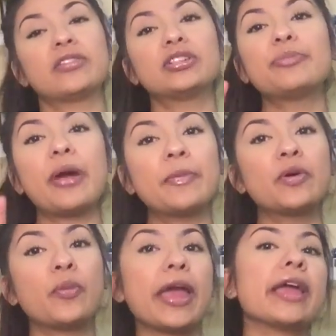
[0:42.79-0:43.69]
there is a
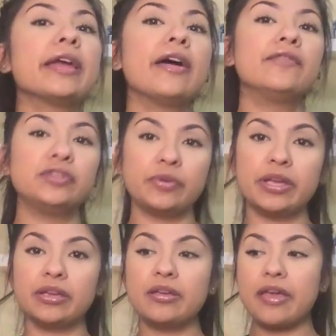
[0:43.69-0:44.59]
proper way of
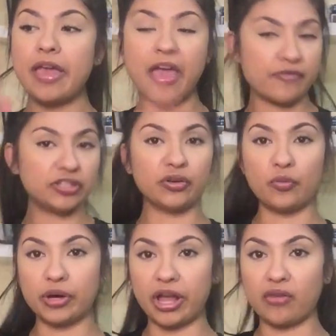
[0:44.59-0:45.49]
doing every
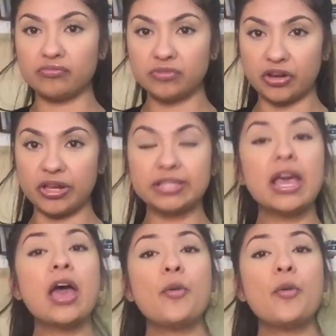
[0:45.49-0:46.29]
single workout, there is,